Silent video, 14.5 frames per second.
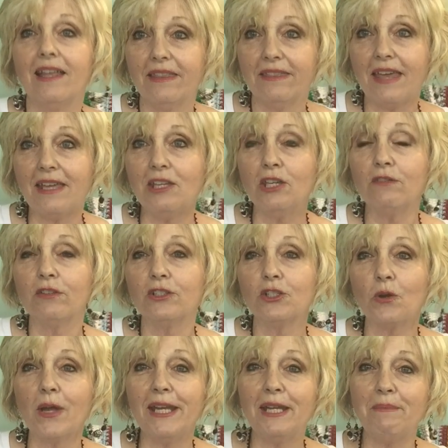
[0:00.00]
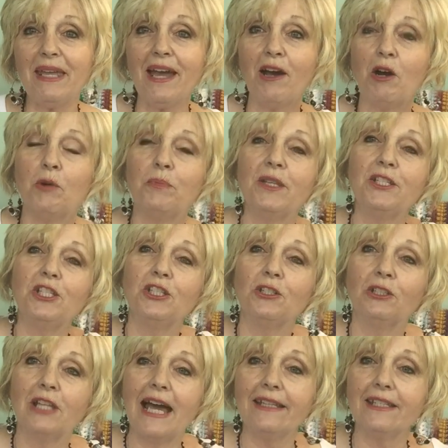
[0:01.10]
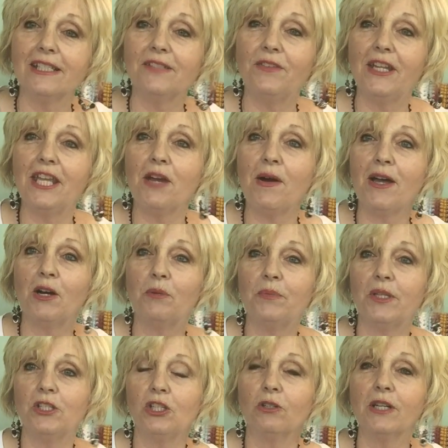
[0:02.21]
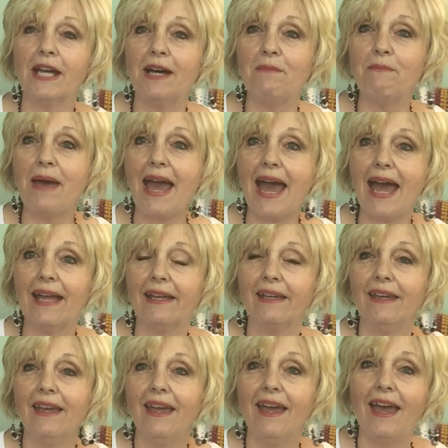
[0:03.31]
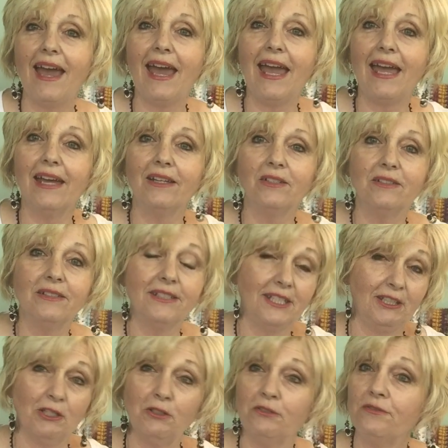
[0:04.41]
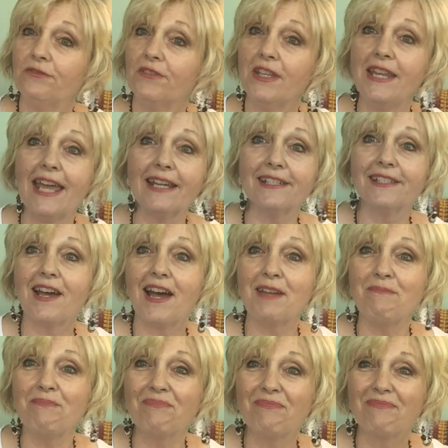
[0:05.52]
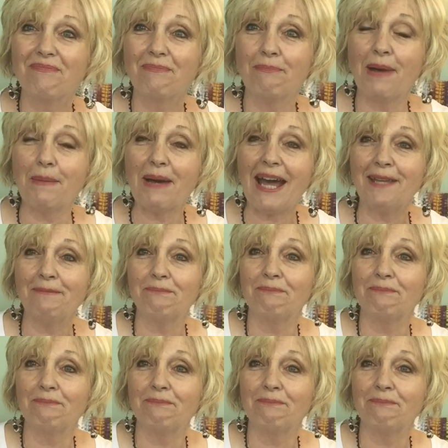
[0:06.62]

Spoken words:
Thank you for joining me. I hope that you'll like this video. I hope that you'll come back. And till the next time, bye-bye.